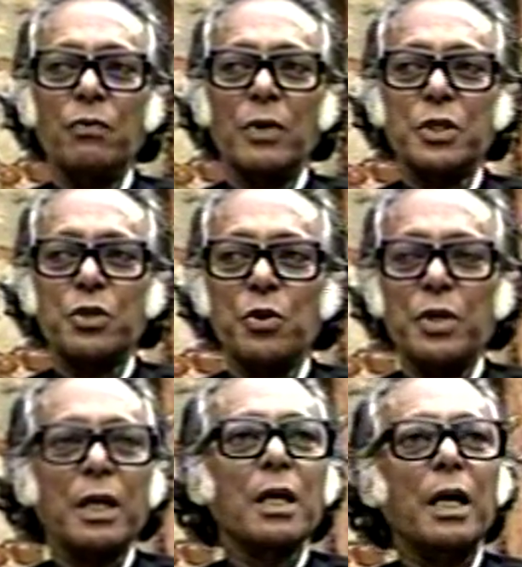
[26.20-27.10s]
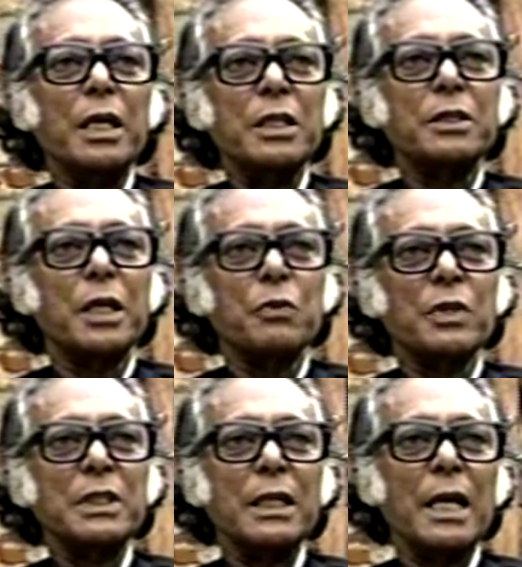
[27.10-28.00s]
was shooting Kharij, that
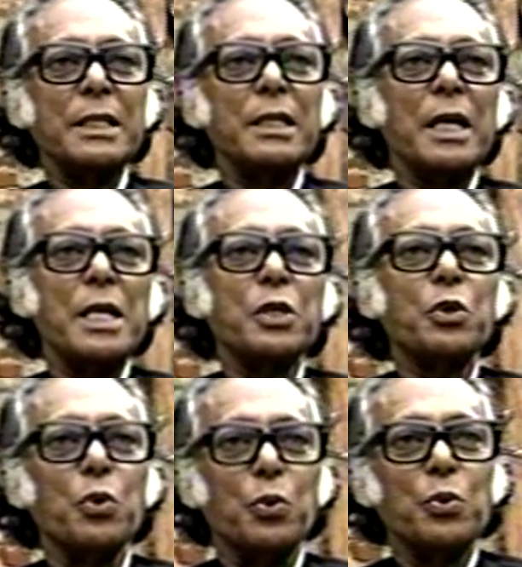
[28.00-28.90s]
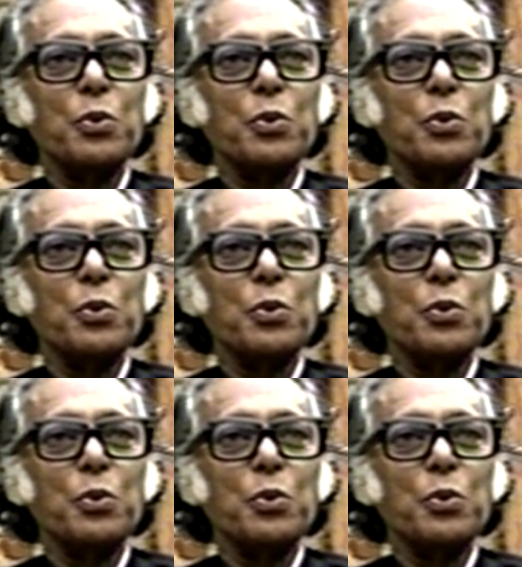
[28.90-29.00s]
was in 1982,